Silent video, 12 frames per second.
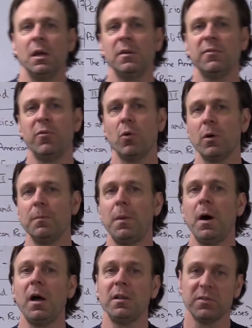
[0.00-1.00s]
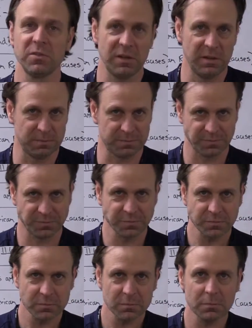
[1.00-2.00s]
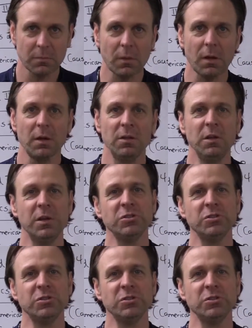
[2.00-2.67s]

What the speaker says: In foreign policy, the